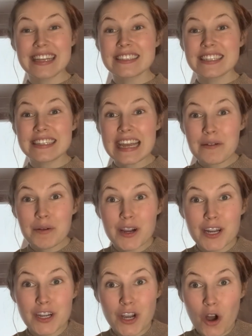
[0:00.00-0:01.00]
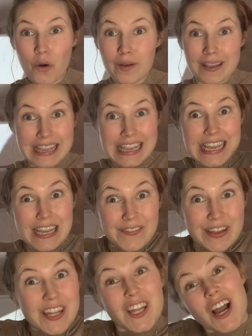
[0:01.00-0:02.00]
Today we're going to go
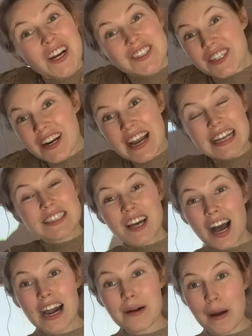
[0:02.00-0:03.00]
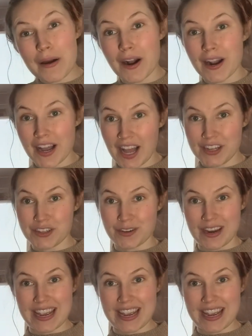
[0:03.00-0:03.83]
even larger and talk about our country.